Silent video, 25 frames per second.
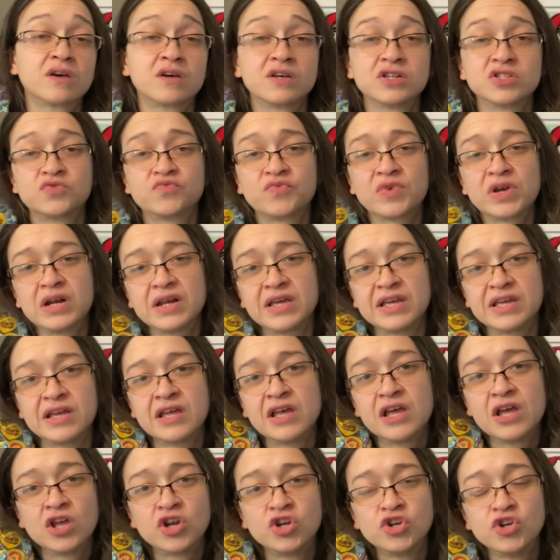Because really,
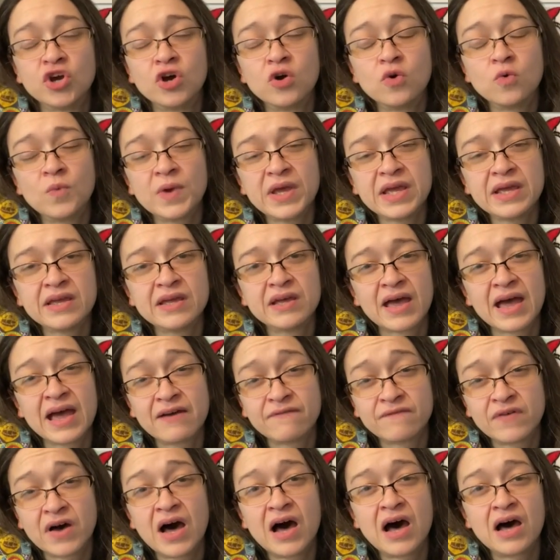don't we have
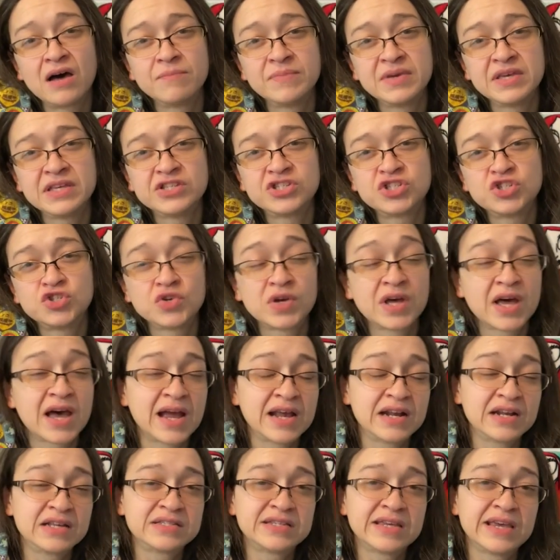hobbies to
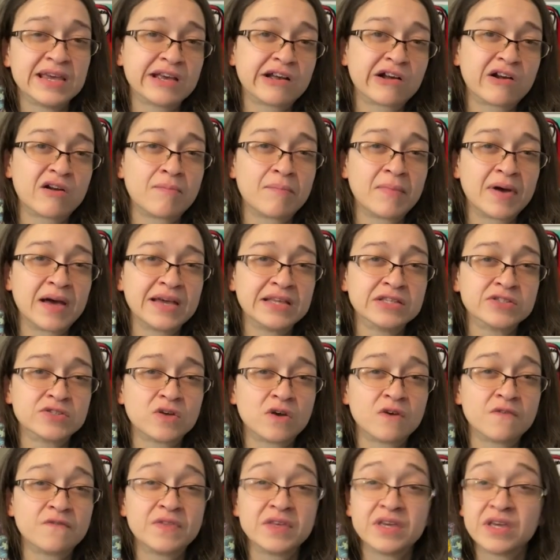kind of take our minds
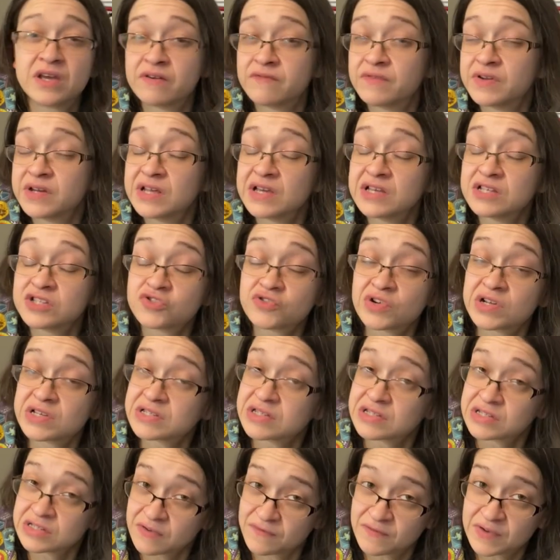off the everyday
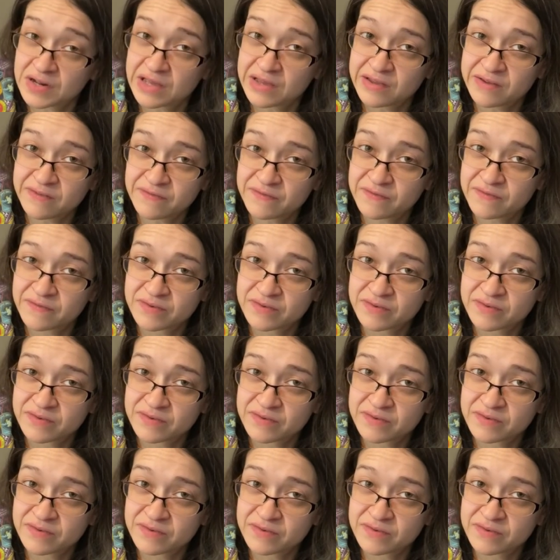stresses of life?